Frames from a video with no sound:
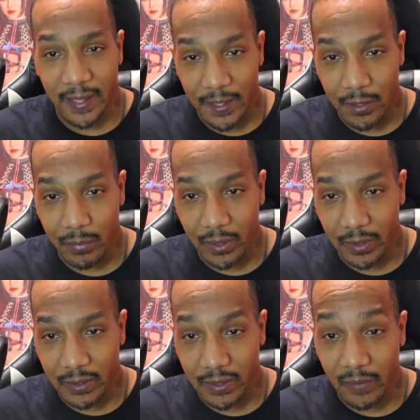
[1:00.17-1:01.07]
hate it
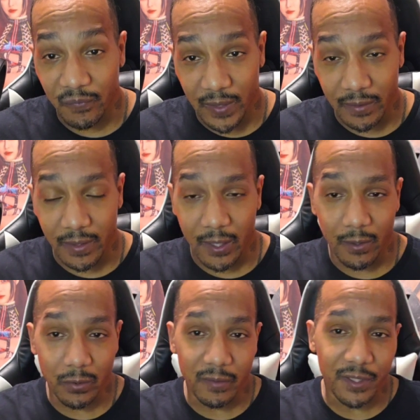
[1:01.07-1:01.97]
because it fit the
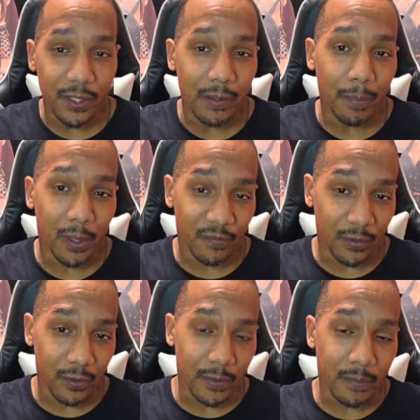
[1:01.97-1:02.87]
character of Cena
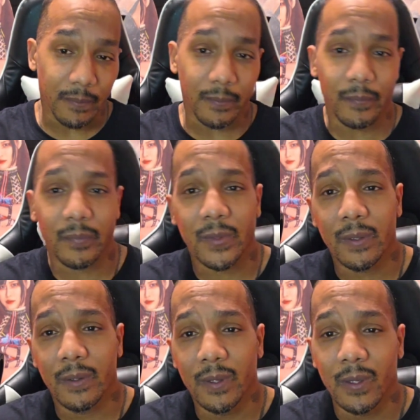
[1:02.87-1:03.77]
perfectly.
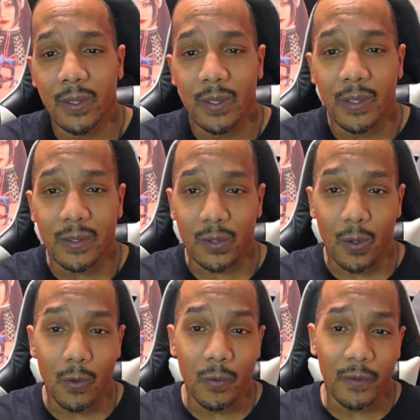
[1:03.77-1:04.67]

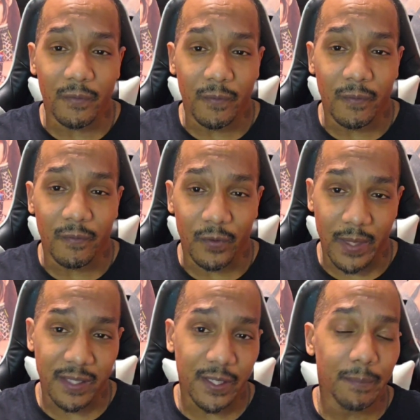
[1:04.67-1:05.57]
So, for
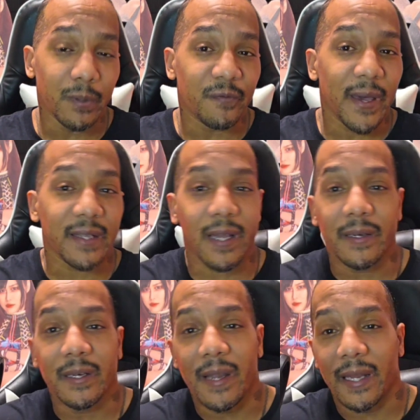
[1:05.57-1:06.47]
that simple fact, I
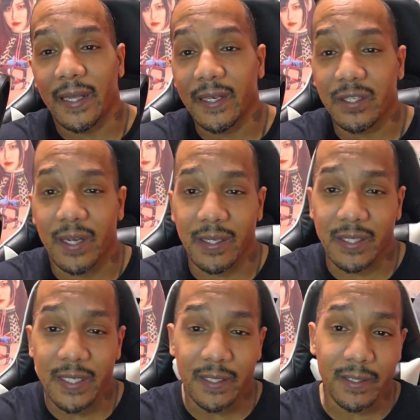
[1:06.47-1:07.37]
did not hate John
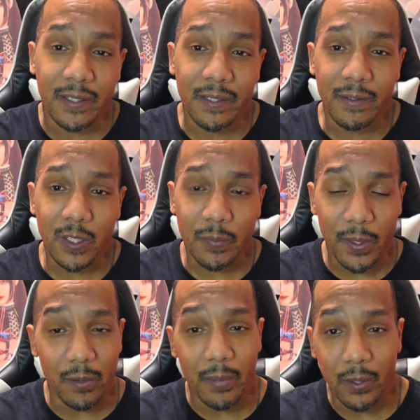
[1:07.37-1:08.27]
Cena's
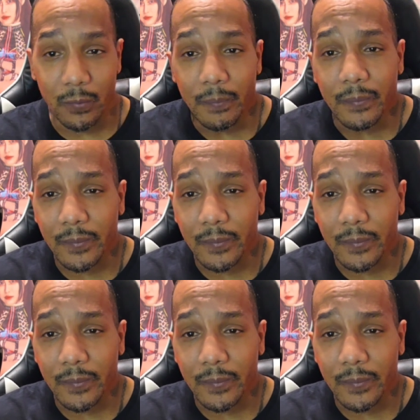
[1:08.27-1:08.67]
Spinner Belt.